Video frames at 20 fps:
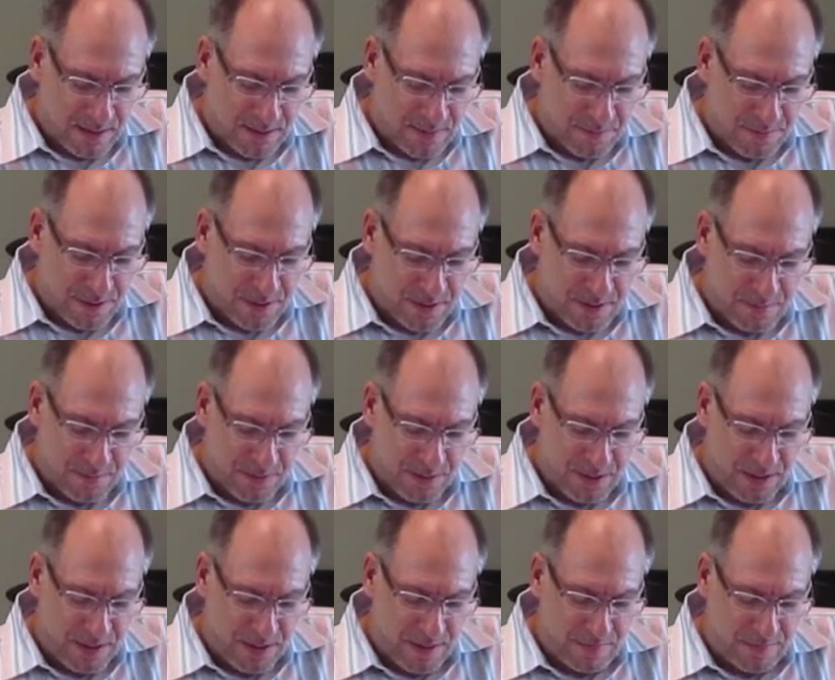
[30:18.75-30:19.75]
but
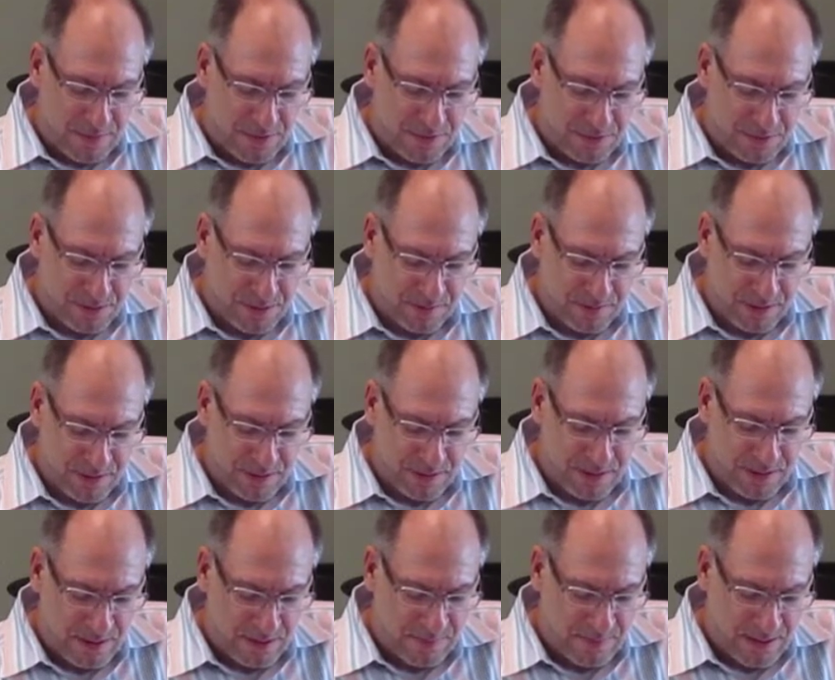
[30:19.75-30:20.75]
be ever so
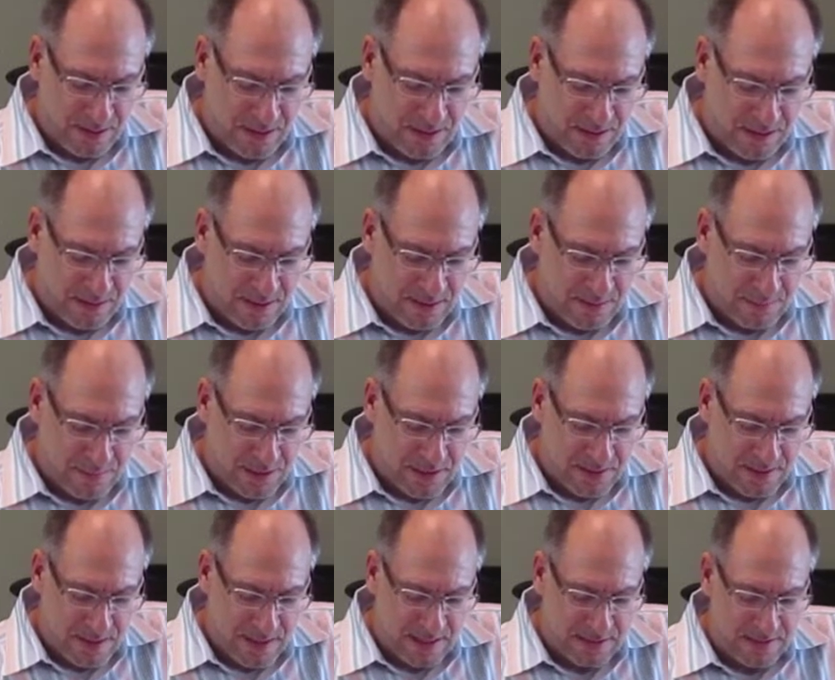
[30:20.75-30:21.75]
severely, if anything
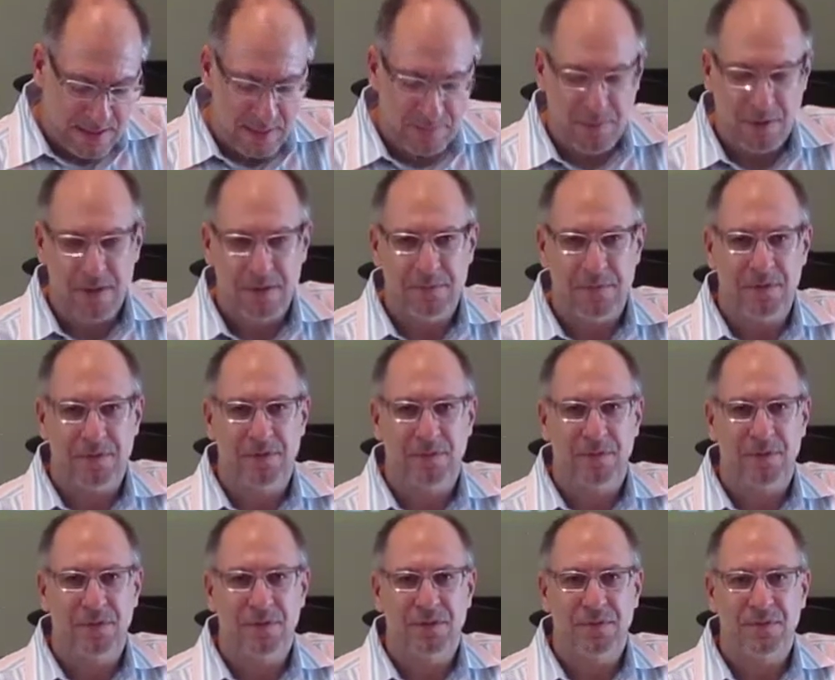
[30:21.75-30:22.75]
but death separates me from
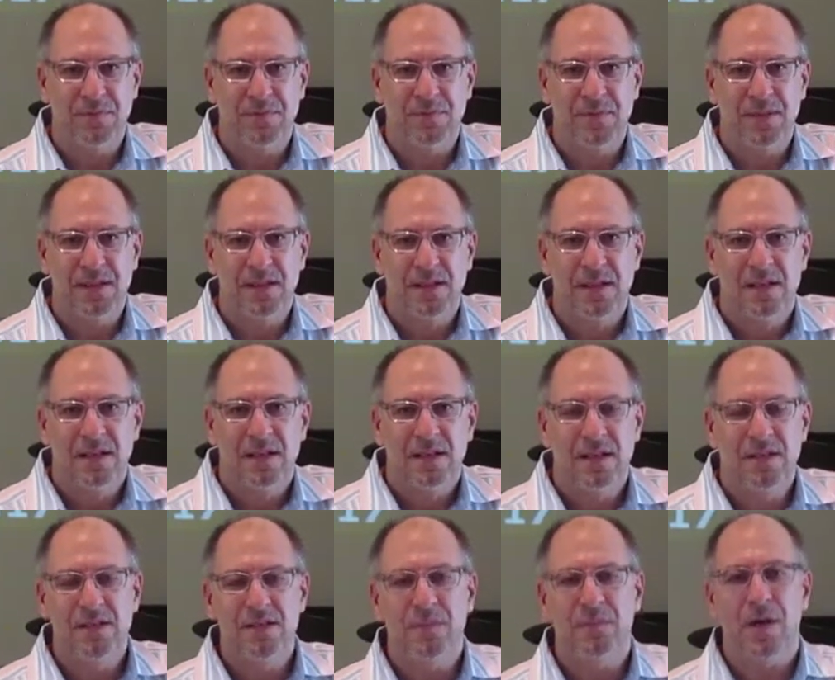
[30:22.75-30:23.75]
you.
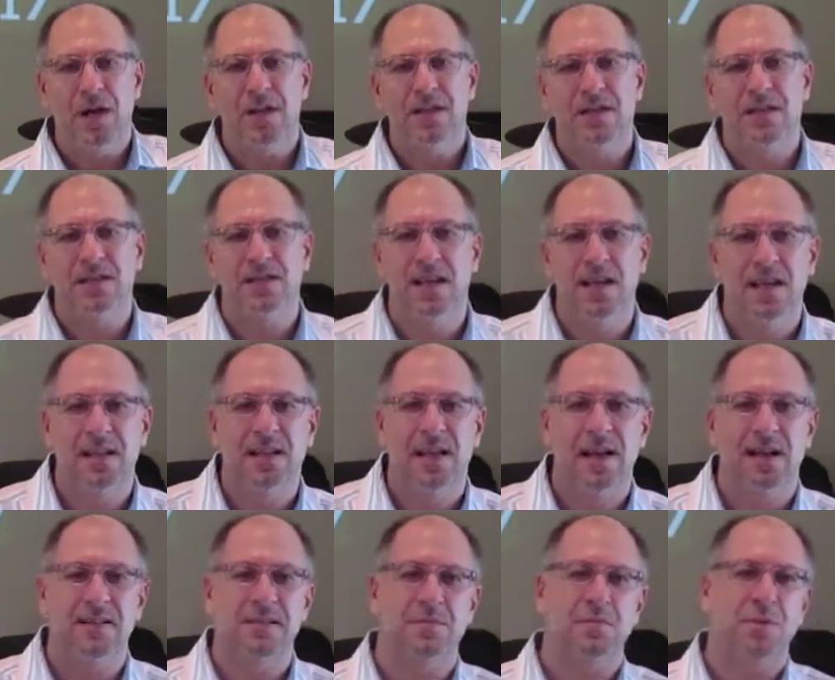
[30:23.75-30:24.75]
Could you imagine saying
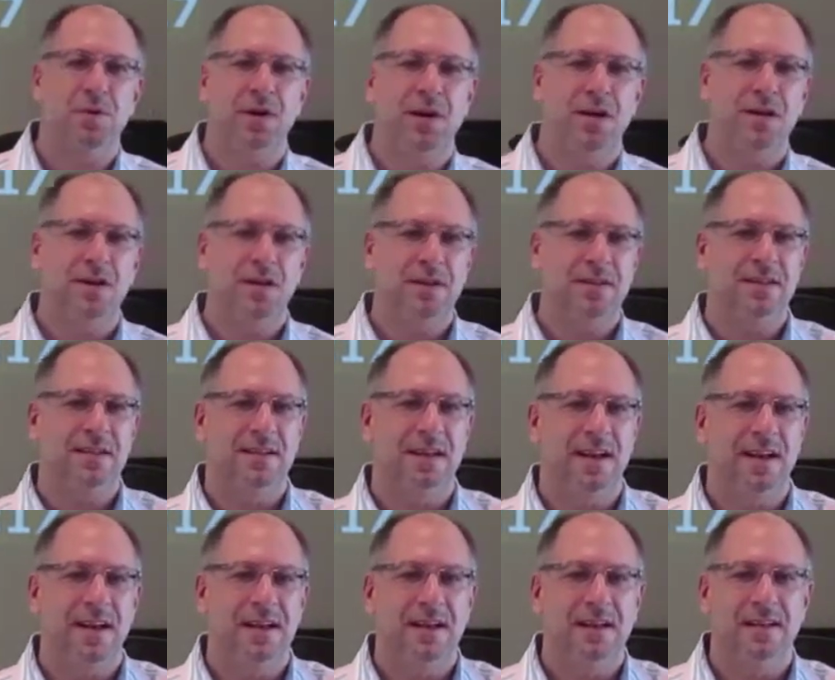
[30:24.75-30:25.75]
that as a prayer
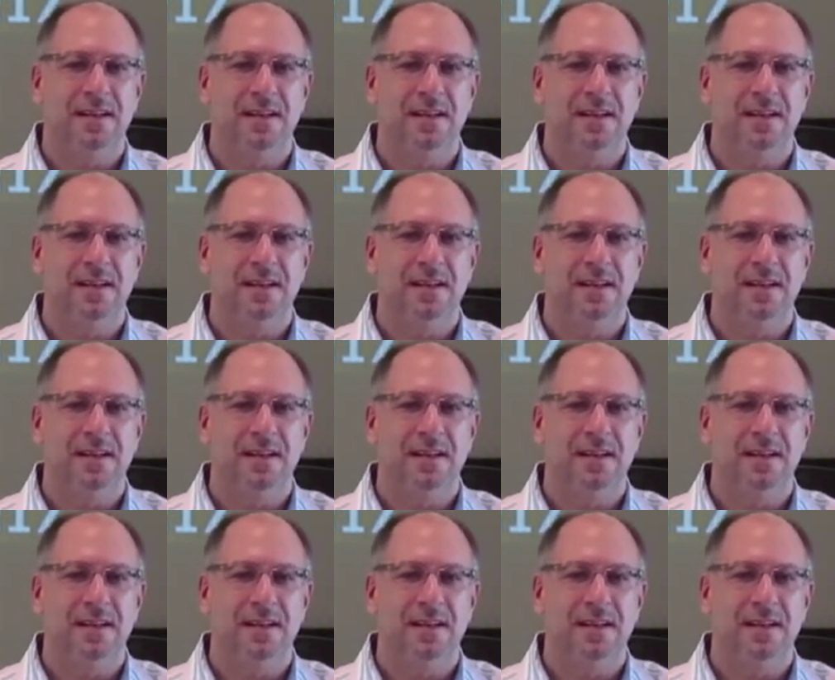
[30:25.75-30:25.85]
today?